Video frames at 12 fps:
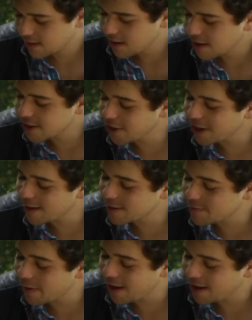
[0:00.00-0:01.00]
Is your name
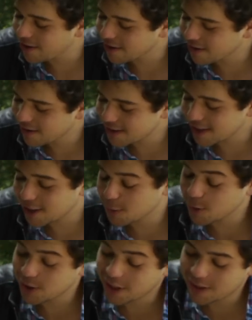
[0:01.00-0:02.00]
Spike? Is that just what
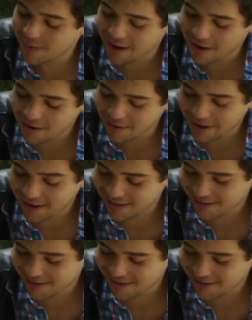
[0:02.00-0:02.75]
you did to my heart rate?